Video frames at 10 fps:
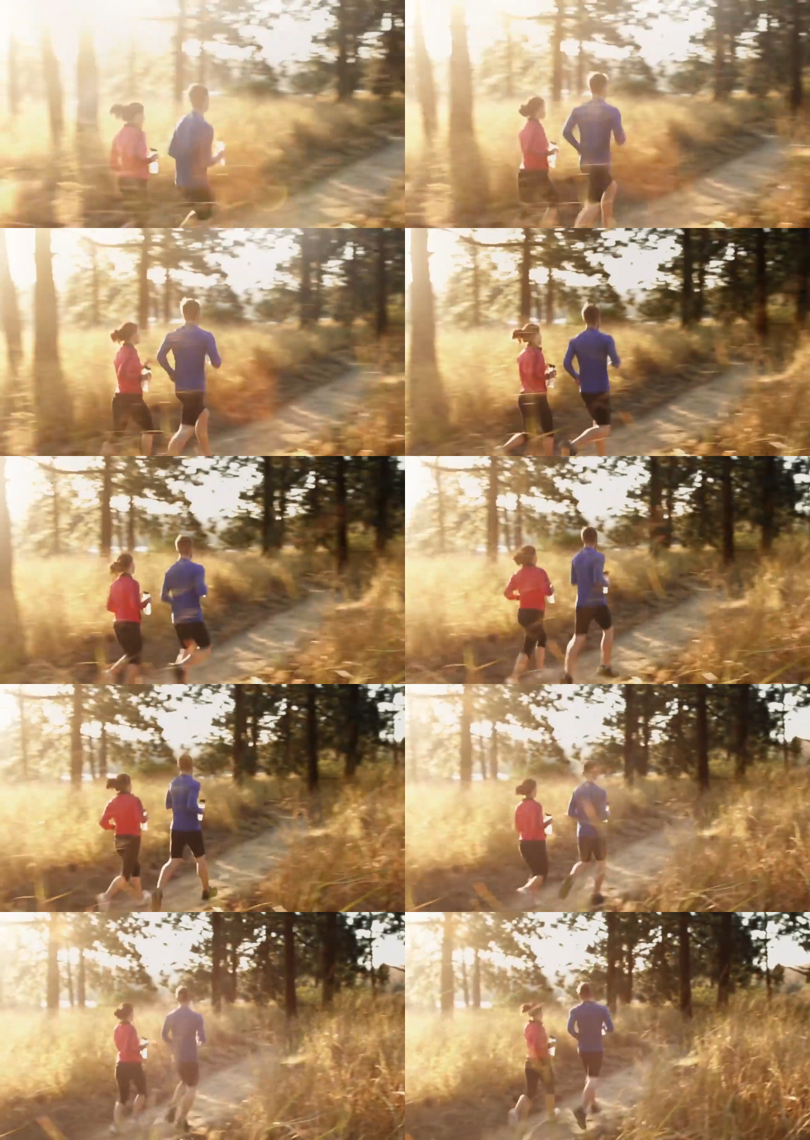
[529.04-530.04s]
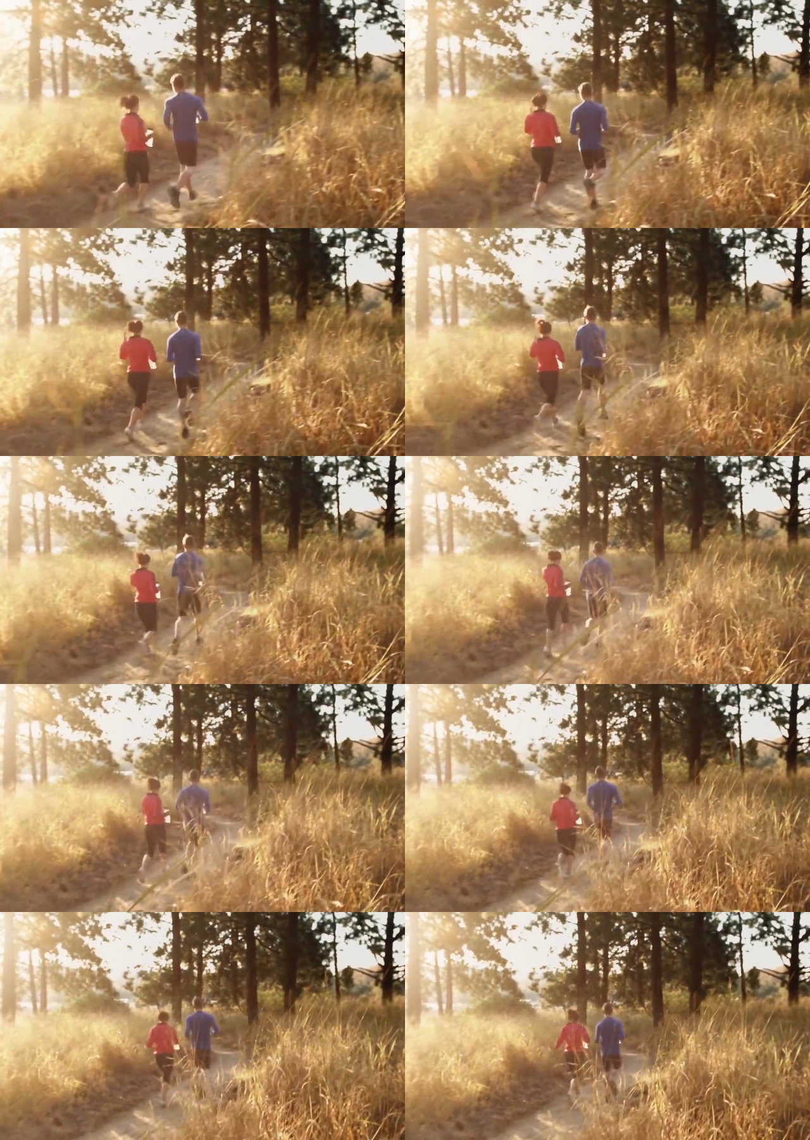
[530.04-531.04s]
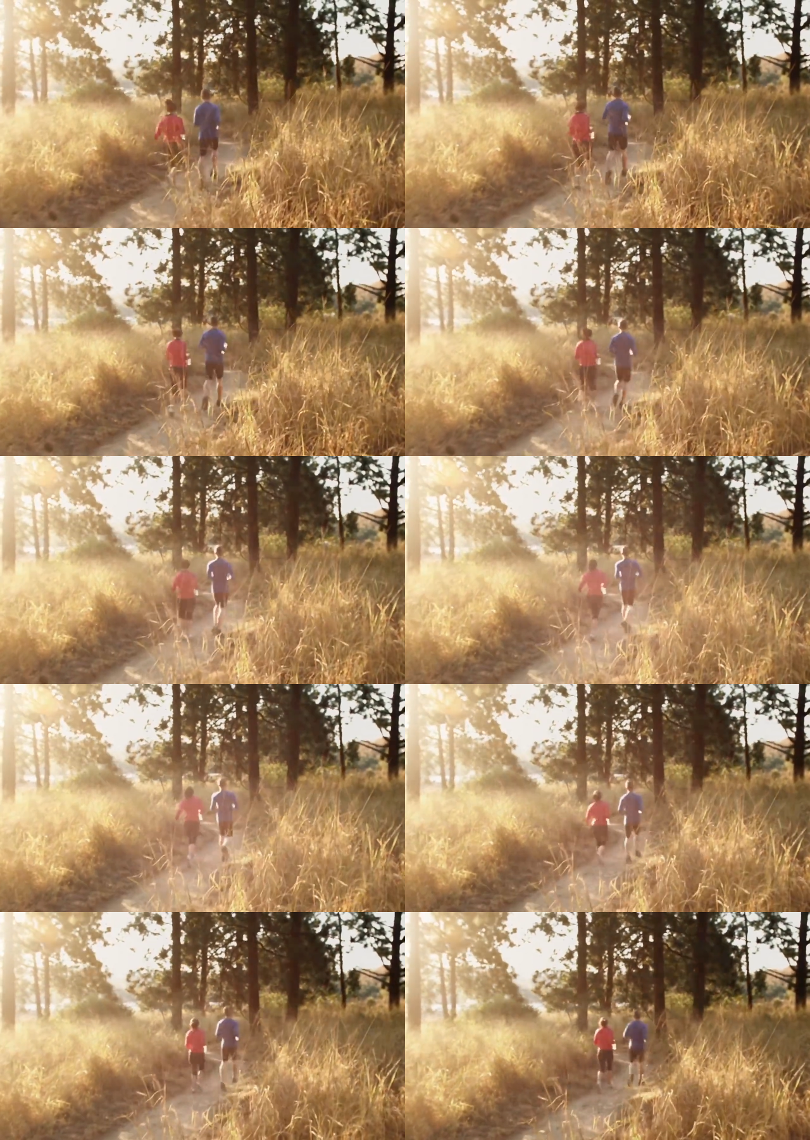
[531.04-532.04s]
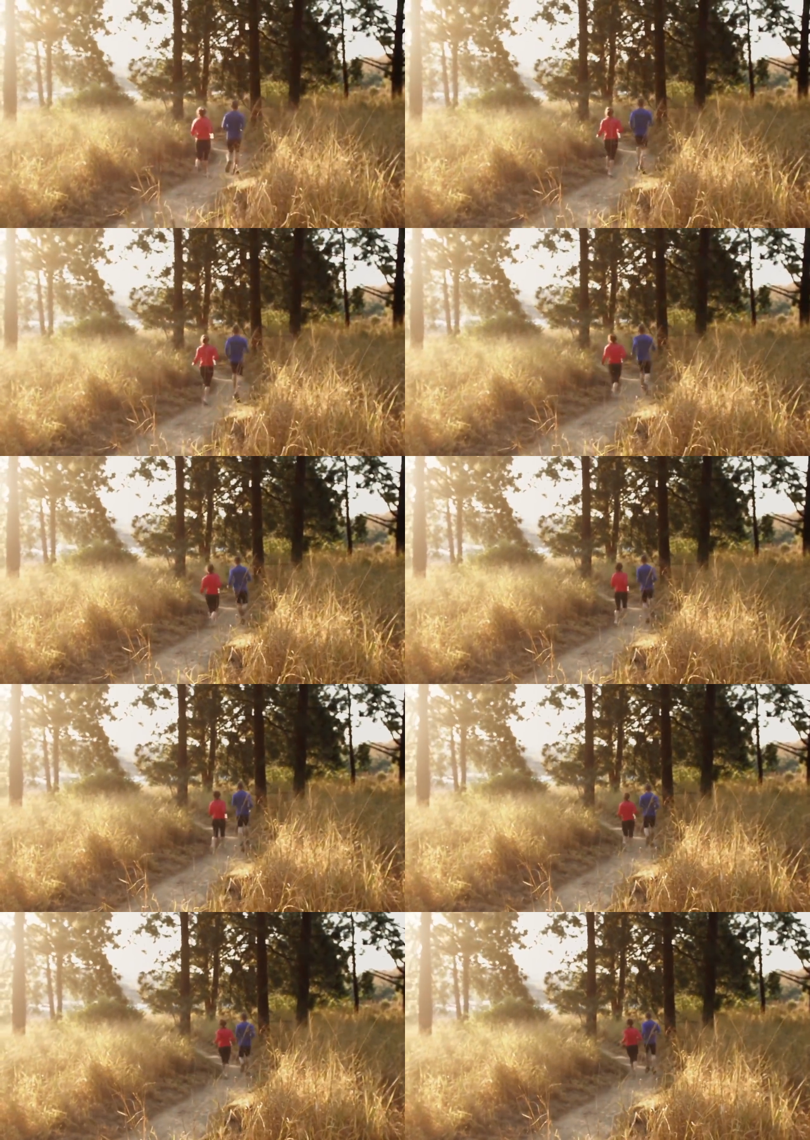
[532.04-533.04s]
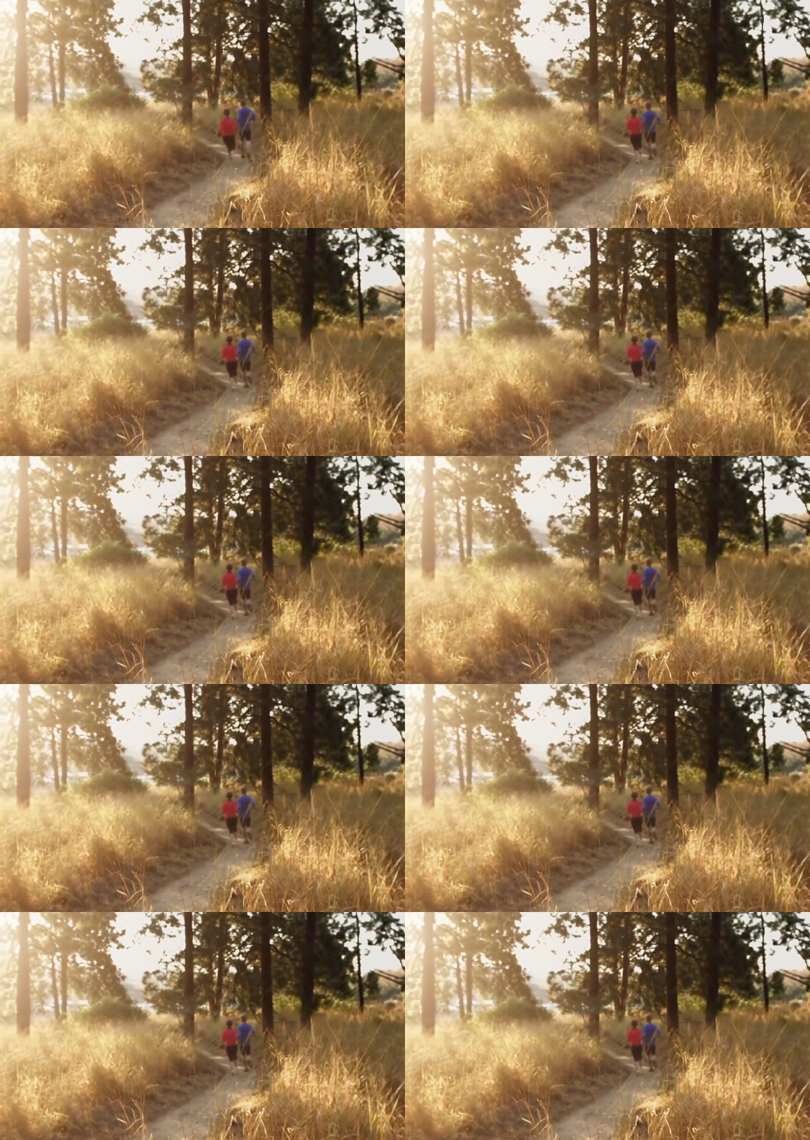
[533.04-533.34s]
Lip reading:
No face is visible, so there are no lips to read.